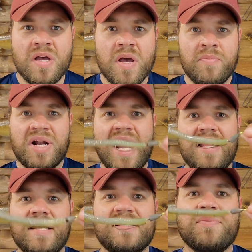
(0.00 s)
But I
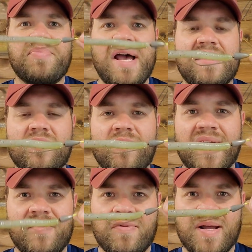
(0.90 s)
like to peg the
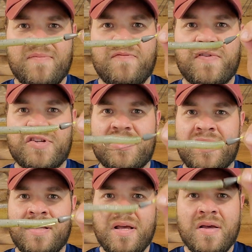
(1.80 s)
weight when I'm
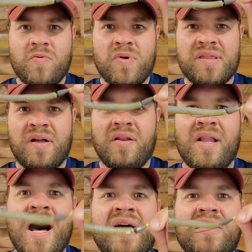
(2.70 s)
fishing with a
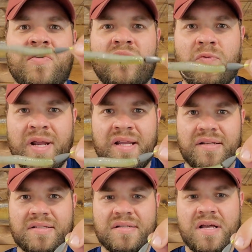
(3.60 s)
lot of
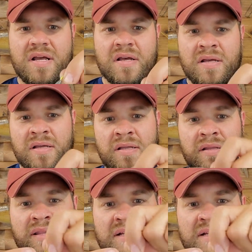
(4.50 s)
weeds. That's